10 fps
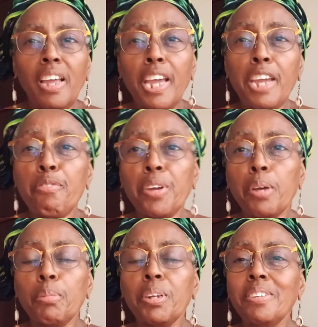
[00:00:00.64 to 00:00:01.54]
Hey
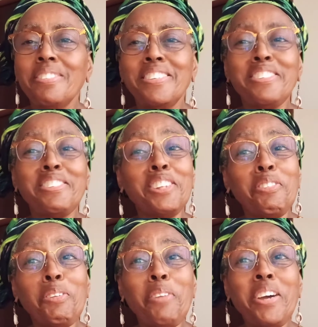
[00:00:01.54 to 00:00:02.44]
family, it's
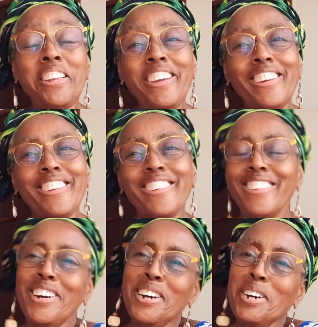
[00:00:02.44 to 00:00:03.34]
Stephanie Wadey.
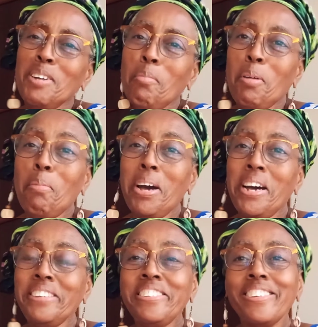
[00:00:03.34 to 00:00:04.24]
I'm
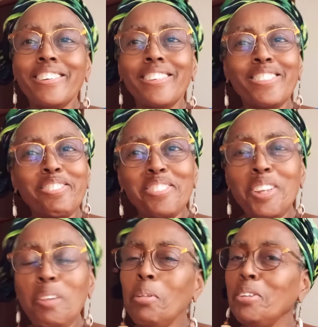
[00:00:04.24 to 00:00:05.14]
Habasia.
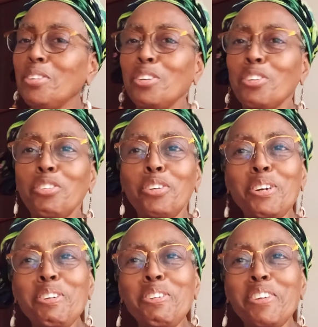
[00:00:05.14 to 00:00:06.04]
I'm also the
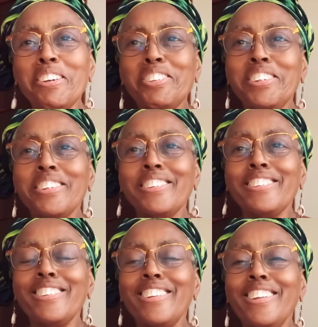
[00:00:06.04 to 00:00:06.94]
Creole Grill
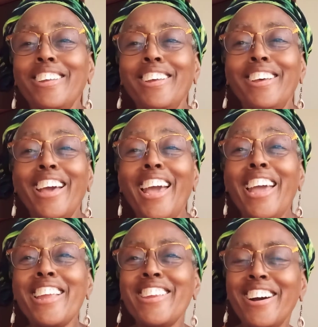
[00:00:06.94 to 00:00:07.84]
Test.
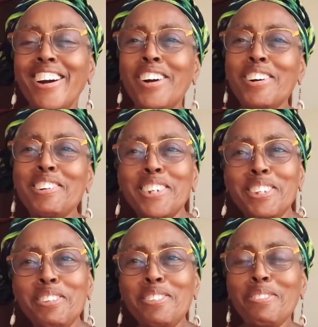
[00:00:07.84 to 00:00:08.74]
And y'all,
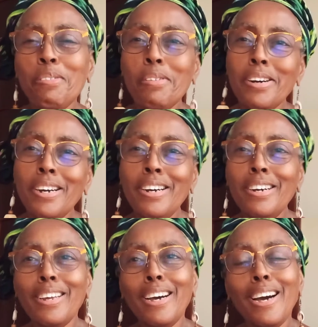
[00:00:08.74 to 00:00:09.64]
guess
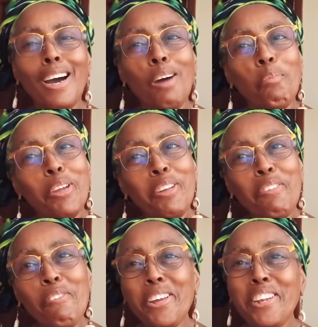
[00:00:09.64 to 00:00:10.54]
what I'm
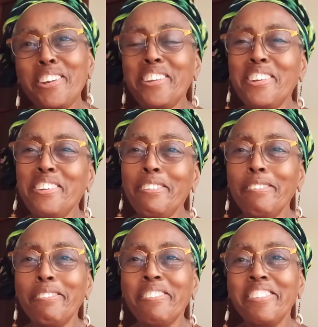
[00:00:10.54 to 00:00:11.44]
getting ready to do?
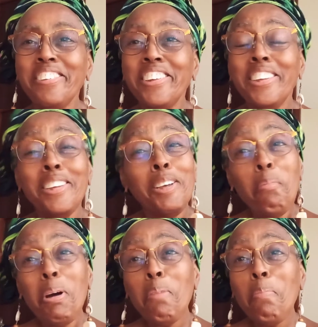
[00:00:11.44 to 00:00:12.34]

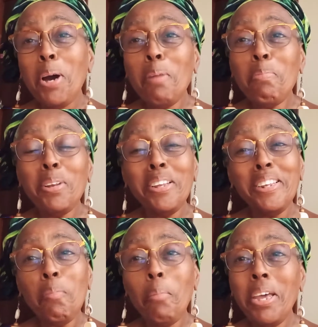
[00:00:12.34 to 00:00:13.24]
By popular
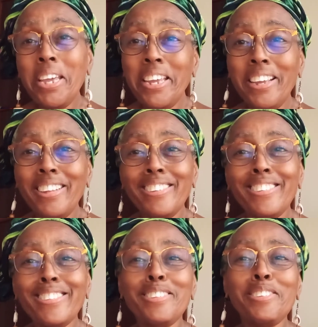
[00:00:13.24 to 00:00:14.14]
demand,
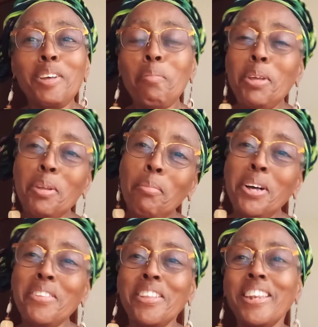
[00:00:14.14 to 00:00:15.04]
since I'm in the
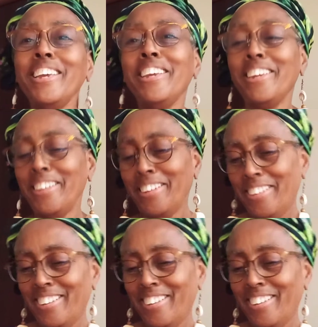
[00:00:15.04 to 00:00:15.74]
motherland,